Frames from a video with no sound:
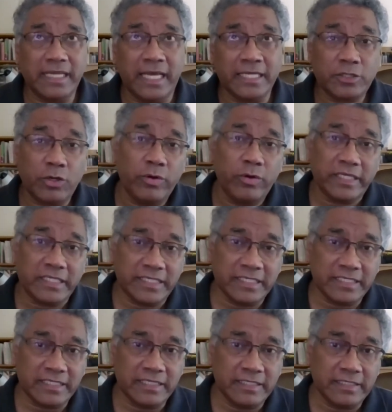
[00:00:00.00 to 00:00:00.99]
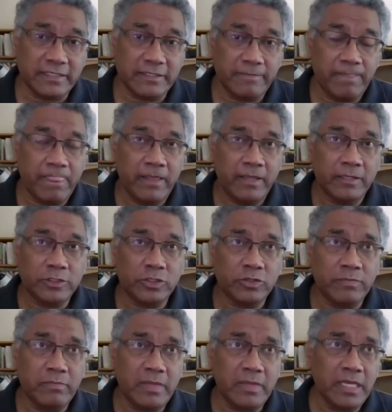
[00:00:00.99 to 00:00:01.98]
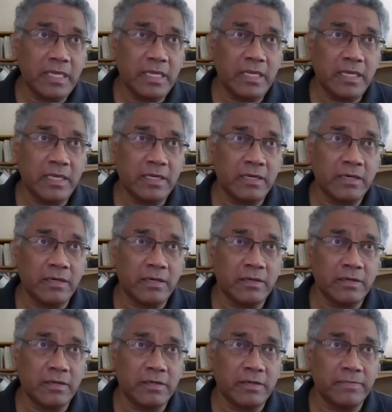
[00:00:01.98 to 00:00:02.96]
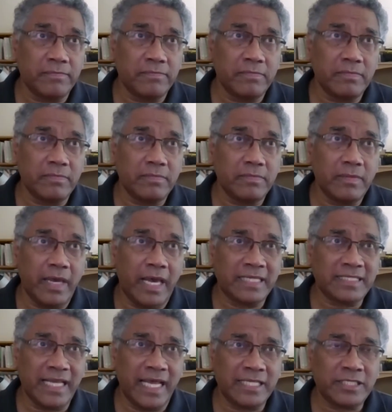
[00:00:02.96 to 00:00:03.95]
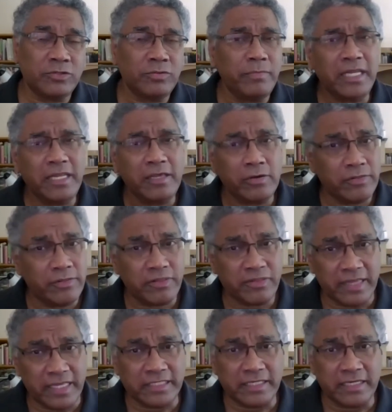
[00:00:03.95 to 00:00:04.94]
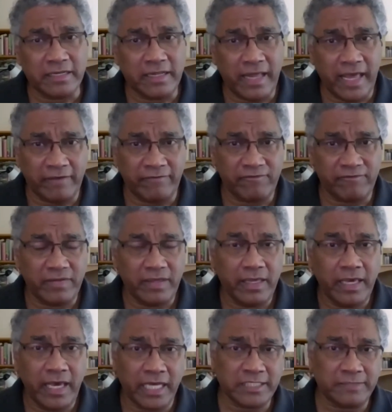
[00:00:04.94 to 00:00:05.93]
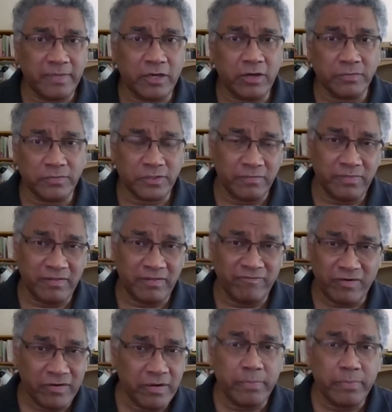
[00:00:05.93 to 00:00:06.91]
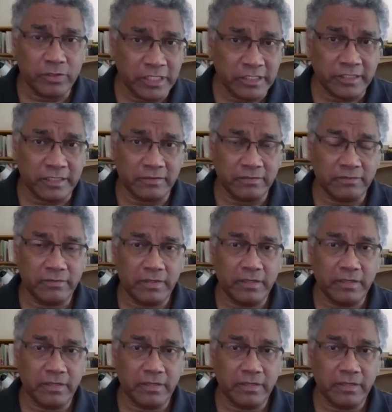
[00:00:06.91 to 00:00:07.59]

as coexistence, to me, as so many other things in life, has become something very political.